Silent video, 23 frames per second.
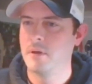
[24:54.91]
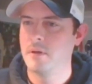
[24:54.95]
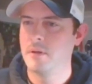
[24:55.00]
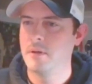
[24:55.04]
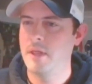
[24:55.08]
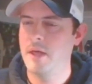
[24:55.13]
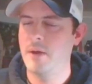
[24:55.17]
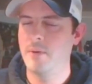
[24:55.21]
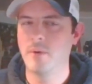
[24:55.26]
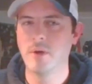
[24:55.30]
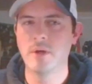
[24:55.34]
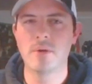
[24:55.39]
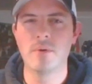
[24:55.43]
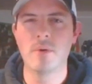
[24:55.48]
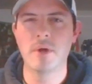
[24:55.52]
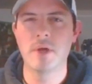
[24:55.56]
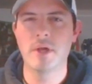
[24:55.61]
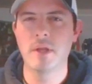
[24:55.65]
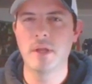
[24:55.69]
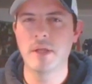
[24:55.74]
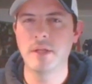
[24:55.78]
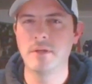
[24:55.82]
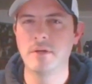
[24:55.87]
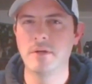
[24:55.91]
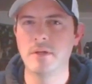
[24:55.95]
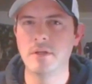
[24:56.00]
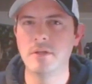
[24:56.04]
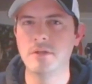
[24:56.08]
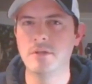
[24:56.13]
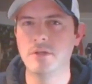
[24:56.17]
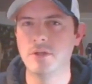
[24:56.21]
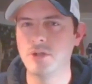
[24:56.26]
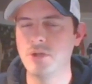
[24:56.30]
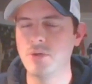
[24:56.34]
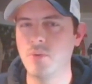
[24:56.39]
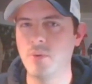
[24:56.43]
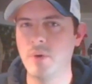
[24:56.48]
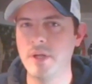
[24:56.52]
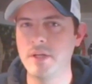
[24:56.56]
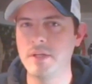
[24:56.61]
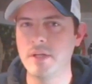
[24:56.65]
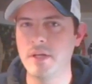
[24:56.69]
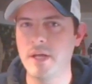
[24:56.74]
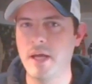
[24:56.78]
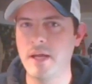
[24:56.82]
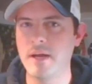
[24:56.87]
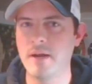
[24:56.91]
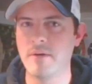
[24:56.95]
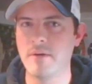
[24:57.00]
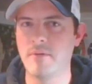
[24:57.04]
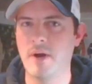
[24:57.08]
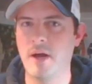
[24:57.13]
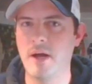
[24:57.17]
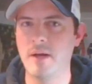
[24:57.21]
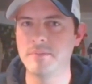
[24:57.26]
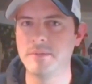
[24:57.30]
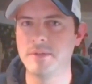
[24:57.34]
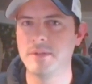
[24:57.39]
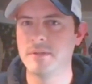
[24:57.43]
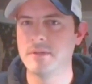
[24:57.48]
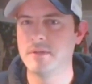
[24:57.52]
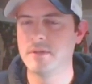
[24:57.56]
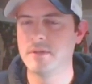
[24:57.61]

That one coin collector, did you win tonight on Rob's?